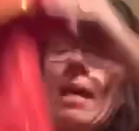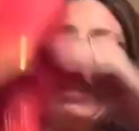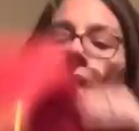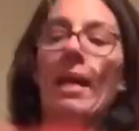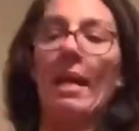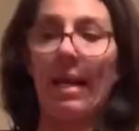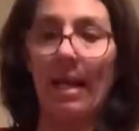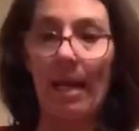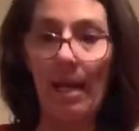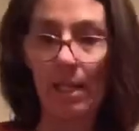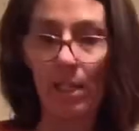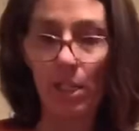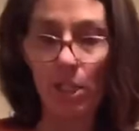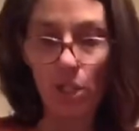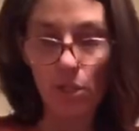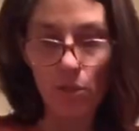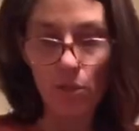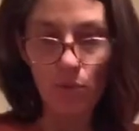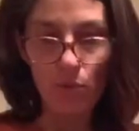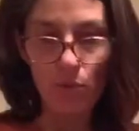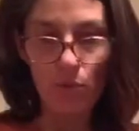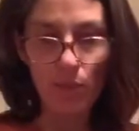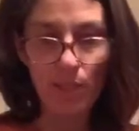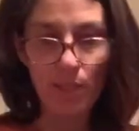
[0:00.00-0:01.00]
and
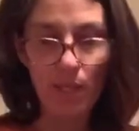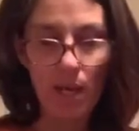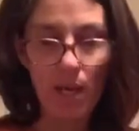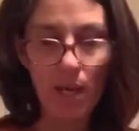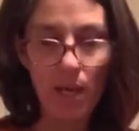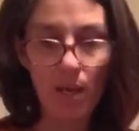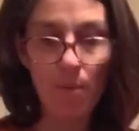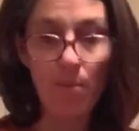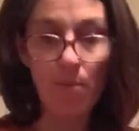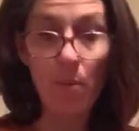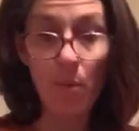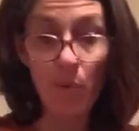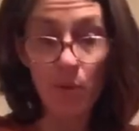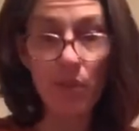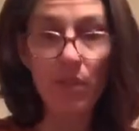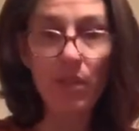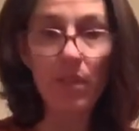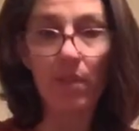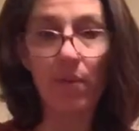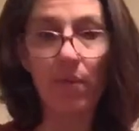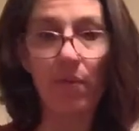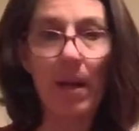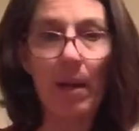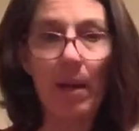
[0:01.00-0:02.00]
use most
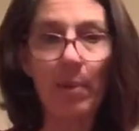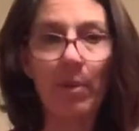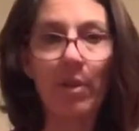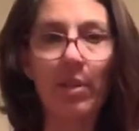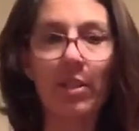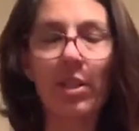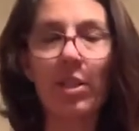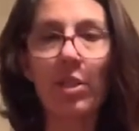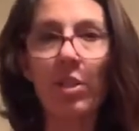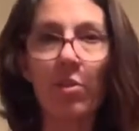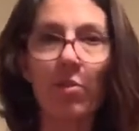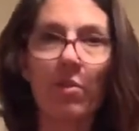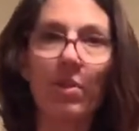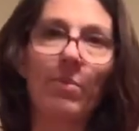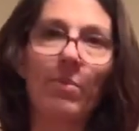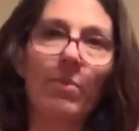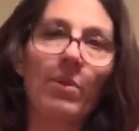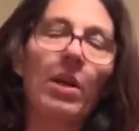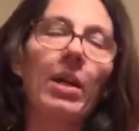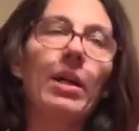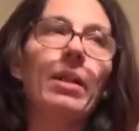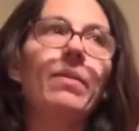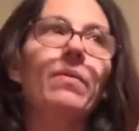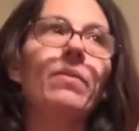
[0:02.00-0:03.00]
of the fabric to do some
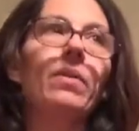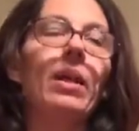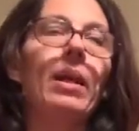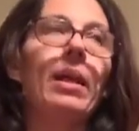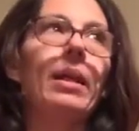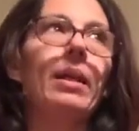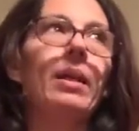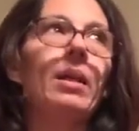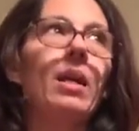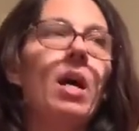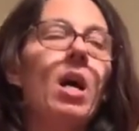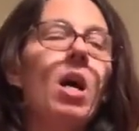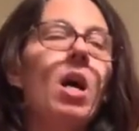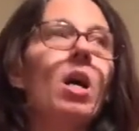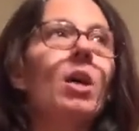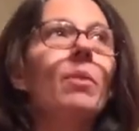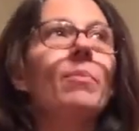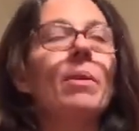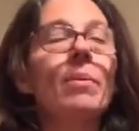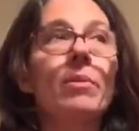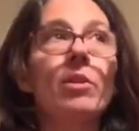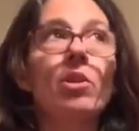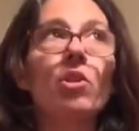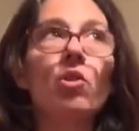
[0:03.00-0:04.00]
kind of like
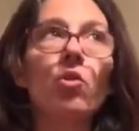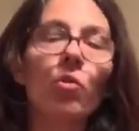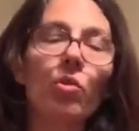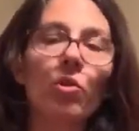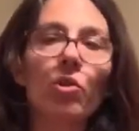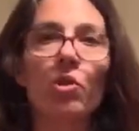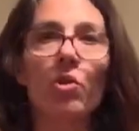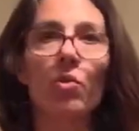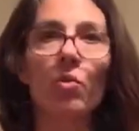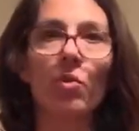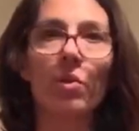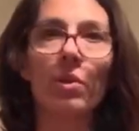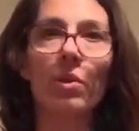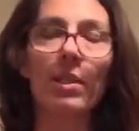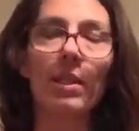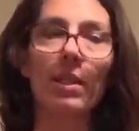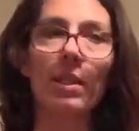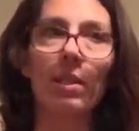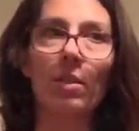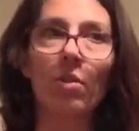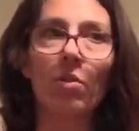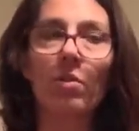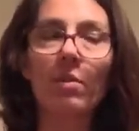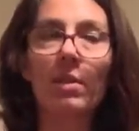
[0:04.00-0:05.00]
maybe short shorts
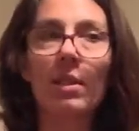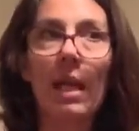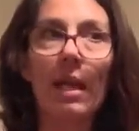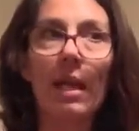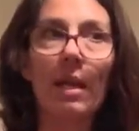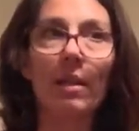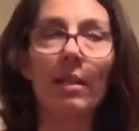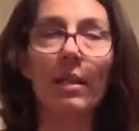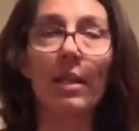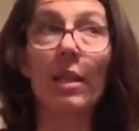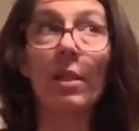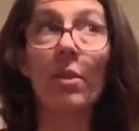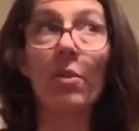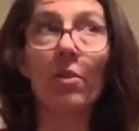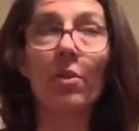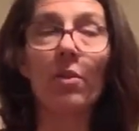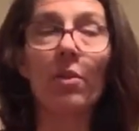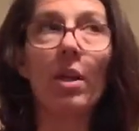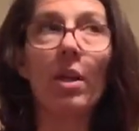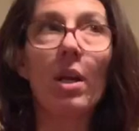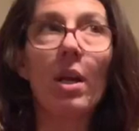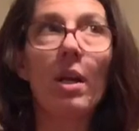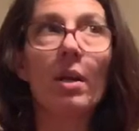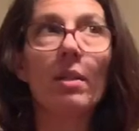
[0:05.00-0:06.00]
and a tight,
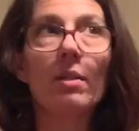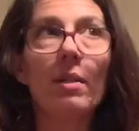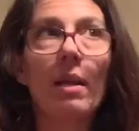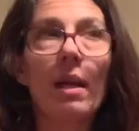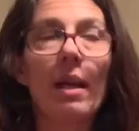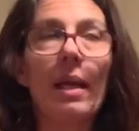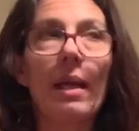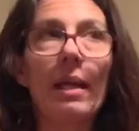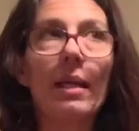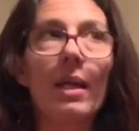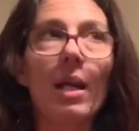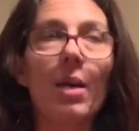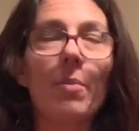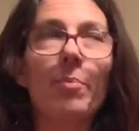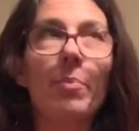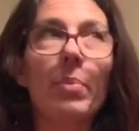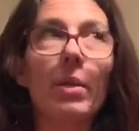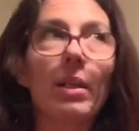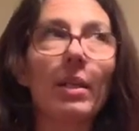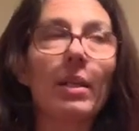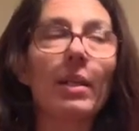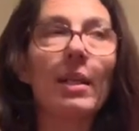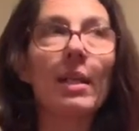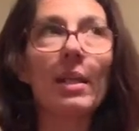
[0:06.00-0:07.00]
either like a
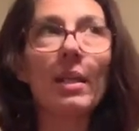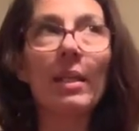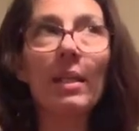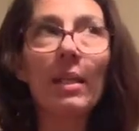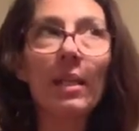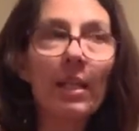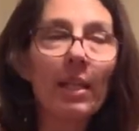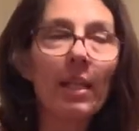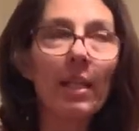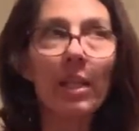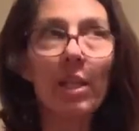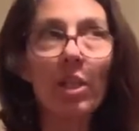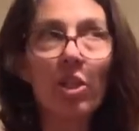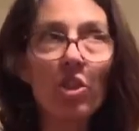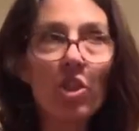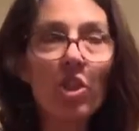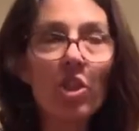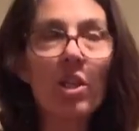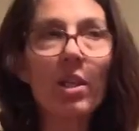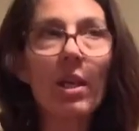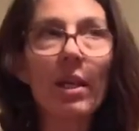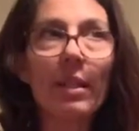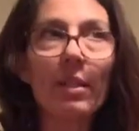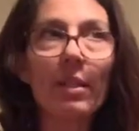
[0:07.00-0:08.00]
bikini-ish
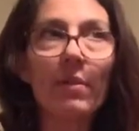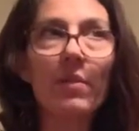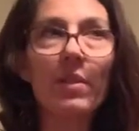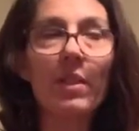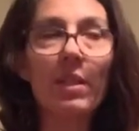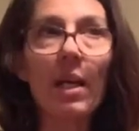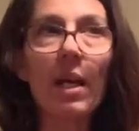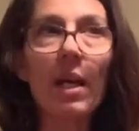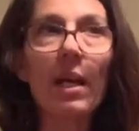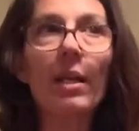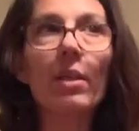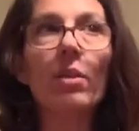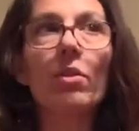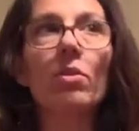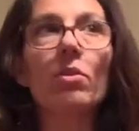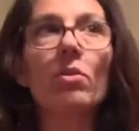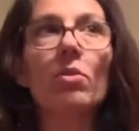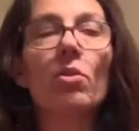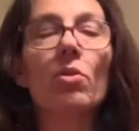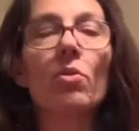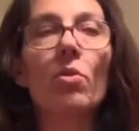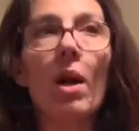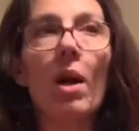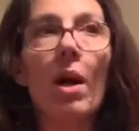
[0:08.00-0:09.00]
kind of style
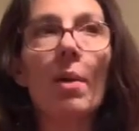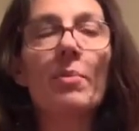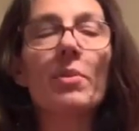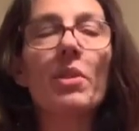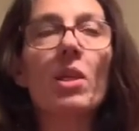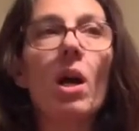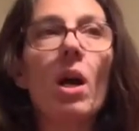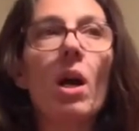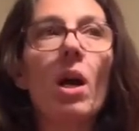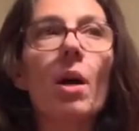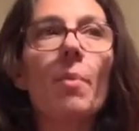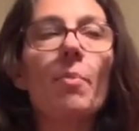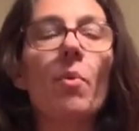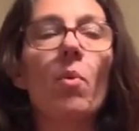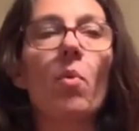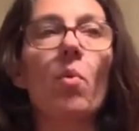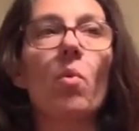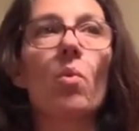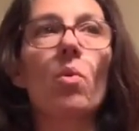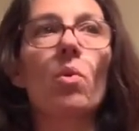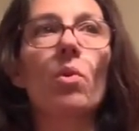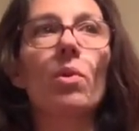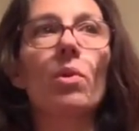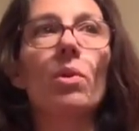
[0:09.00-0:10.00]
crop top
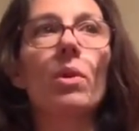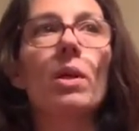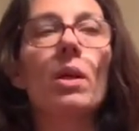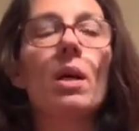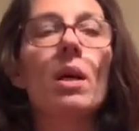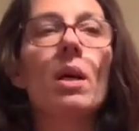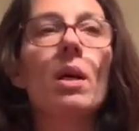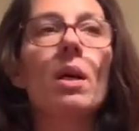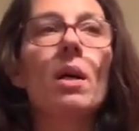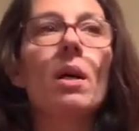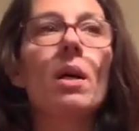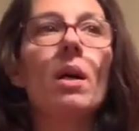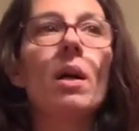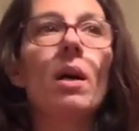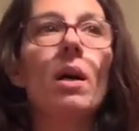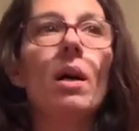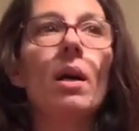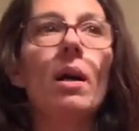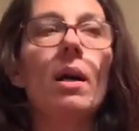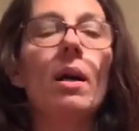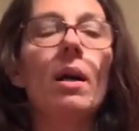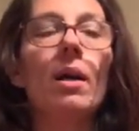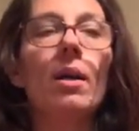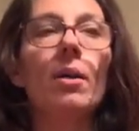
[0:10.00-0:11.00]
or
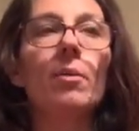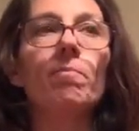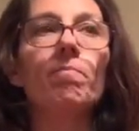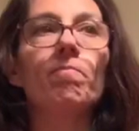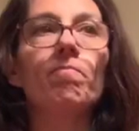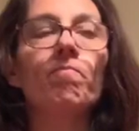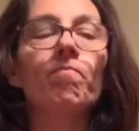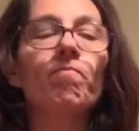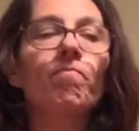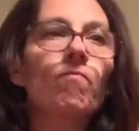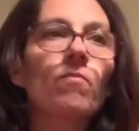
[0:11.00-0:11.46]
um,